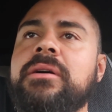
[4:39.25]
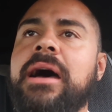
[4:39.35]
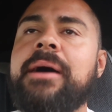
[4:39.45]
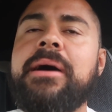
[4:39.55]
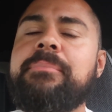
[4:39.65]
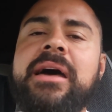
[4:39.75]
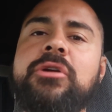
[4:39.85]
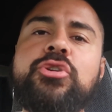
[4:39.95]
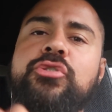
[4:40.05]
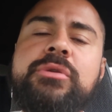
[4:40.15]
I'm not
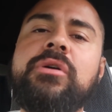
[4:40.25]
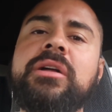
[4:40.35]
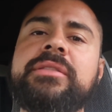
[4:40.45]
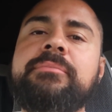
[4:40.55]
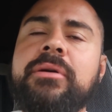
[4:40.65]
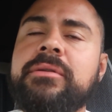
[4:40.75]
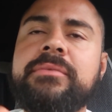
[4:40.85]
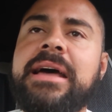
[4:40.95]
on agree with hunting, but